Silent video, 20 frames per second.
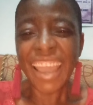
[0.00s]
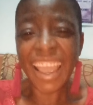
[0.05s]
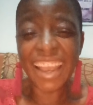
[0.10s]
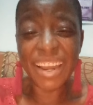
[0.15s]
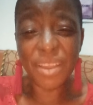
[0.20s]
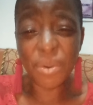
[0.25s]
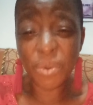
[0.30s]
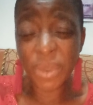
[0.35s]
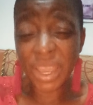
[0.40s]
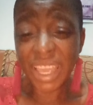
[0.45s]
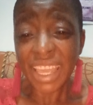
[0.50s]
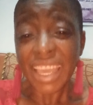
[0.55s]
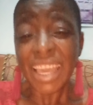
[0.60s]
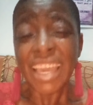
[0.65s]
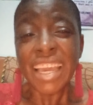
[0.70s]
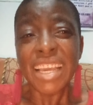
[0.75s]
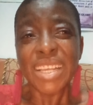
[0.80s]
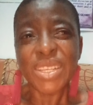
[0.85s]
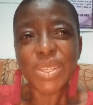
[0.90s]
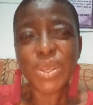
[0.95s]
Anyway,
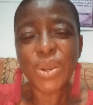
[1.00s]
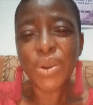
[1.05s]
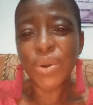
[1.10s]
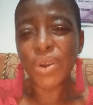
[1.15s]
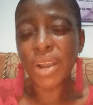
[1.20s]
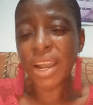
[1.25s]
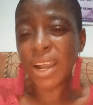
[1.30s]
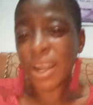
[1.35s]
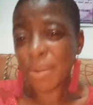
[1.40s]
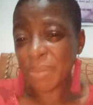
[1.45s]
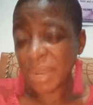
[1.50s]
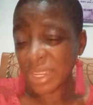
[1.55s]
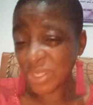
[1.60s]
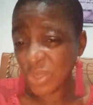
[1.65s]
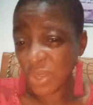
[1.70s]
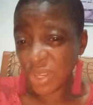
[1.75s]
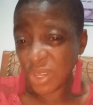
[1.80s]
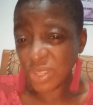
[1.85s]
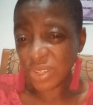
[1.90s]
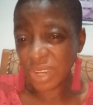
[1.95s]
so
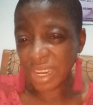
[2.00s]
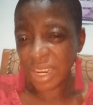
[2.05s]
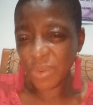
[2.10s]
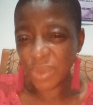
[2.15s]
as usual,